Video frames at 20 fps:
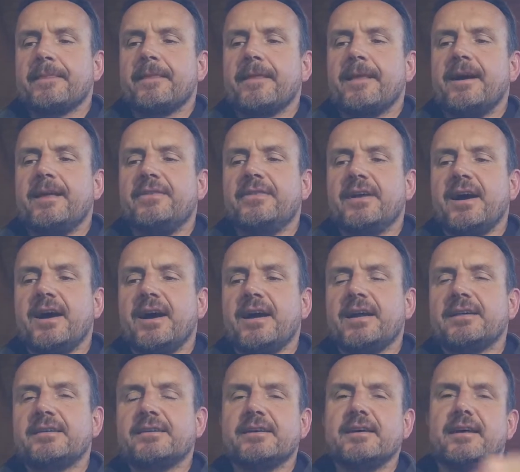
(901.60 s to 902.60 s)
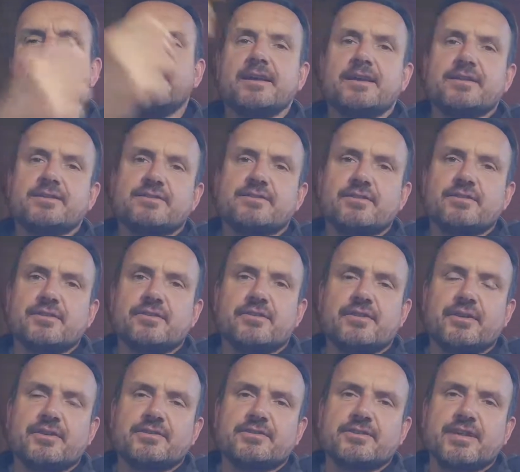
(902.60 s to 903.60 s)
the idea is
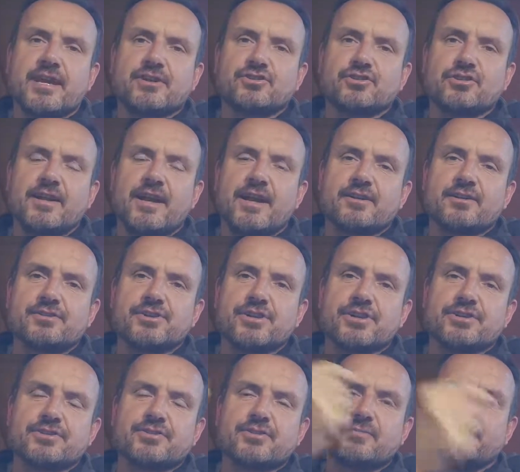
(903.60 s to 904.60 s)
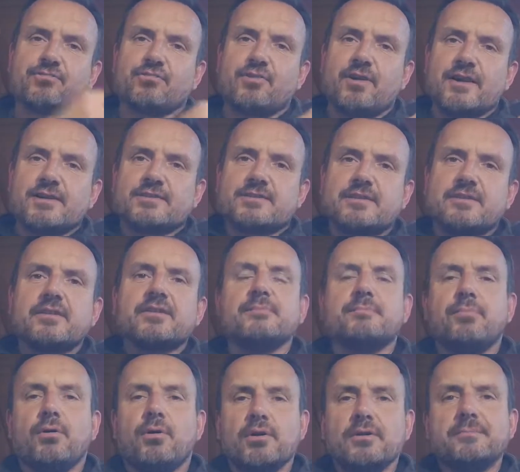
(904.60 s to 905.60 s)
the sexual energy gets compressed into the
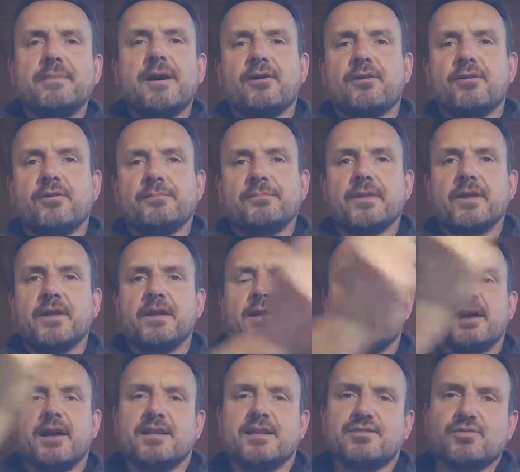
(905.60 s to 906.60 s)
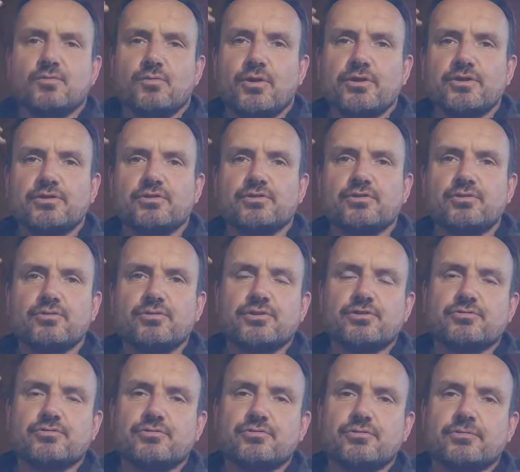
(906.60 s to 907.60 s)
bone marrow. And so what you do
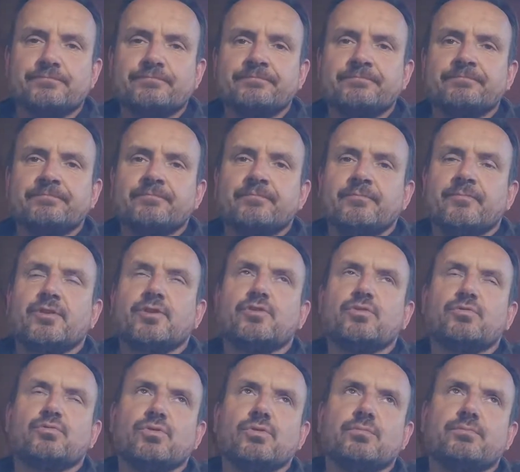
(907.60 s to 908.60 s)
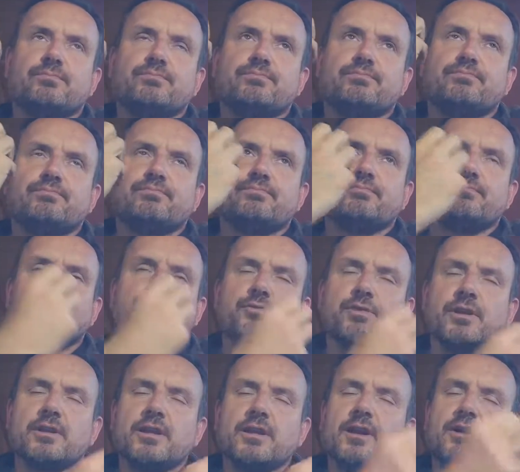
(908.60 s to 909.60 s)
is you will you
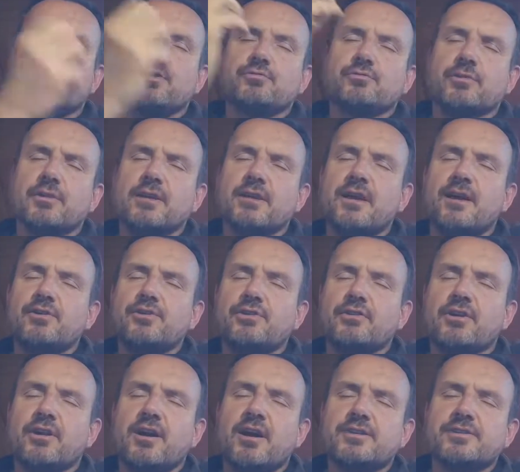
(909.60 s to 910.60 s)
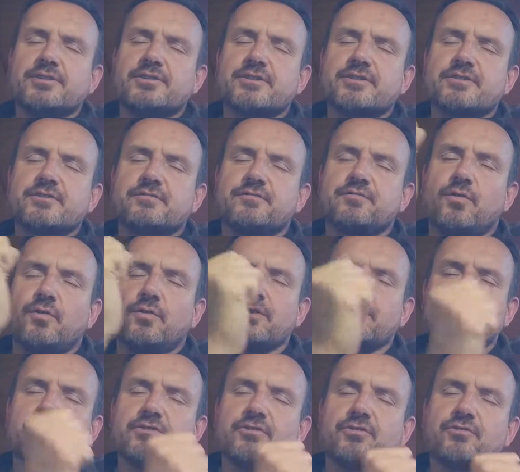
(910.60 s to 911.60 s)
will allow your consciousness to
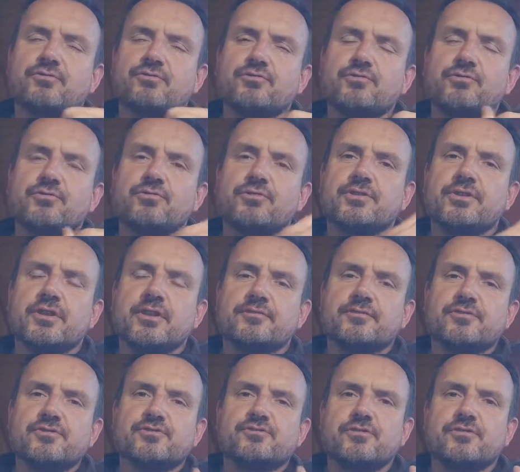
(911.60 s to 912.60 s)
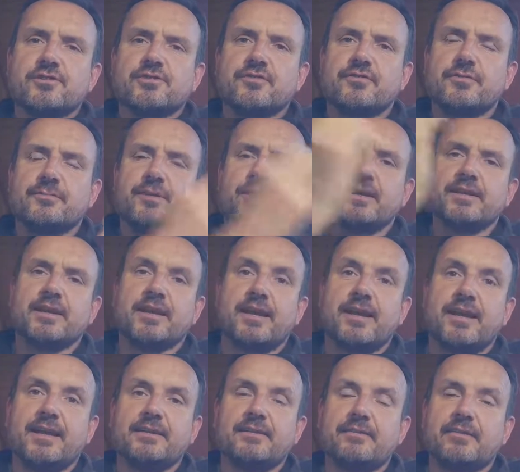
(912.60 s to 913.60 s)
focus through the different structure of the body
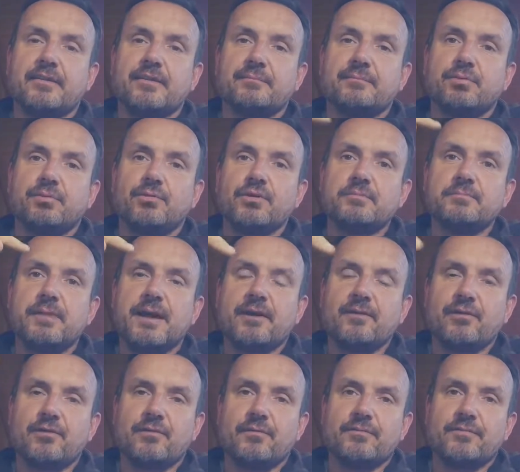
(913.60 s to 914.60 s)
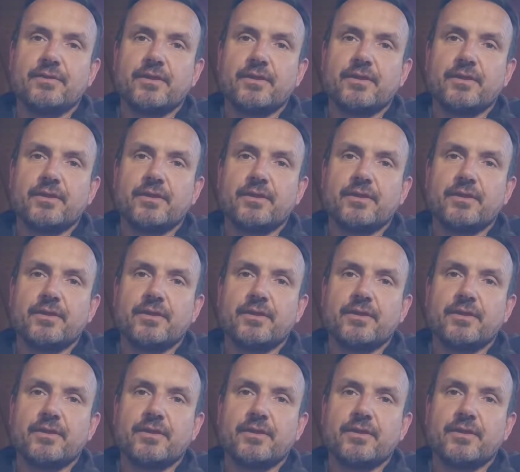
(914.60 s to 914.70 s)
into the bone marrow,